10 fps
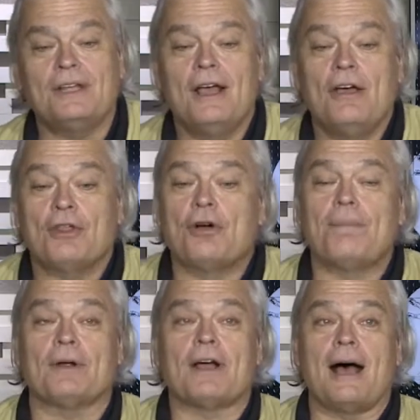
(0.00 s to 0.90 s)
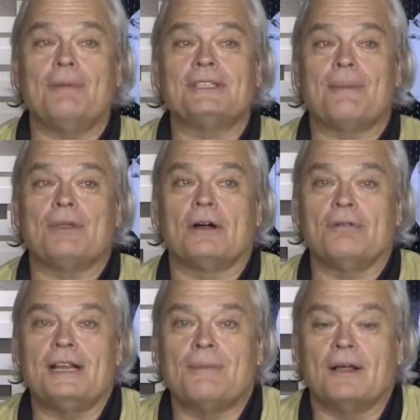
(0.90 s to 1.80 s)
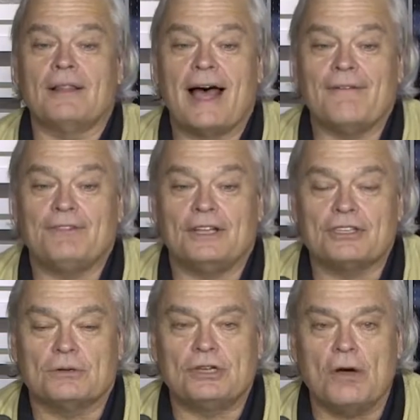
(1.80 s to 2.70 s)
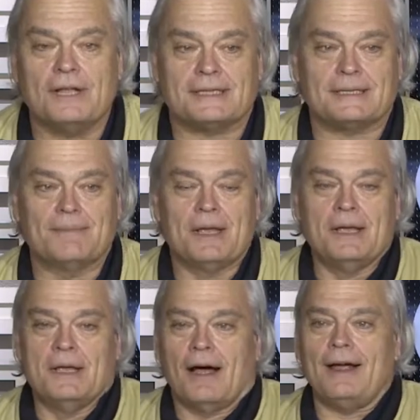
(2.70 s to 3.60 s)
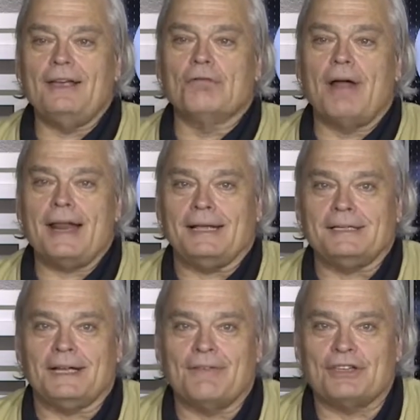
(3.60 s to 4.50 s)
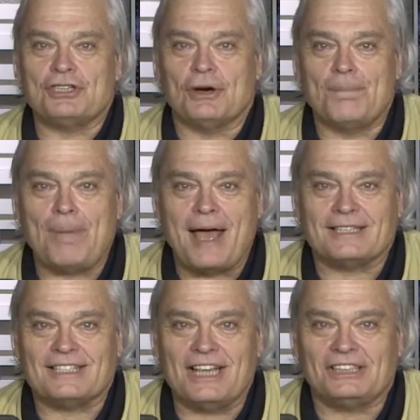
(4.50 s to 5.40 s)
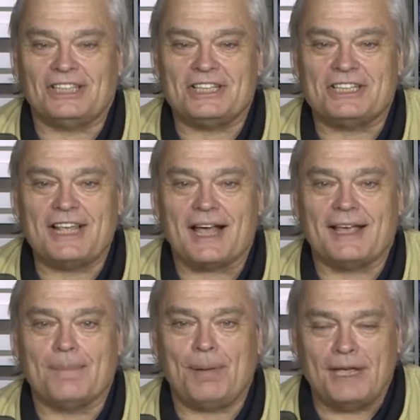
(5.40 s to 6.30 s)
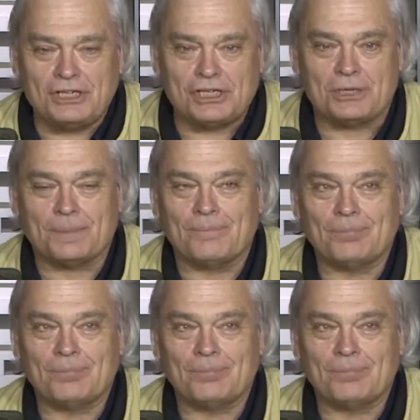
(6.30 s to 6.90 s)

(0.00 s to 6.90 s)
Throw up your comments up there. I'll read them out live to you. So, Tonis, are you ready to give us your best 60 second pitch?